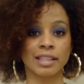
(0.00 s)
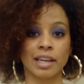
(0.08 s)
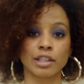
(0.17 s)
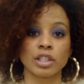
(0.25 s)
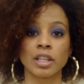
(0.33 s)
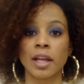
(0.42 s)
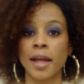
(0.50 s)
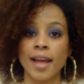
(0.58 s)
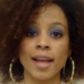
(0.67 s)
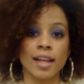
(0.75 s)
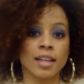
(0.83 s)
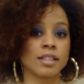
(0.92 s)
section.
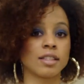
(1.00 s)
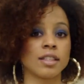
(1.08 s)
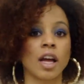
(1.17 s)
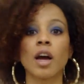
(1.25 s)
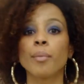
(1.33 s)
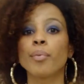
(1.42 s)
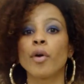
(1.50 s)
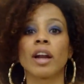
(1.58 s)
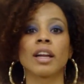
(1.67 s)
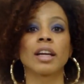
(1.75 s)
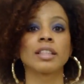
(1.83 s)
It is not a product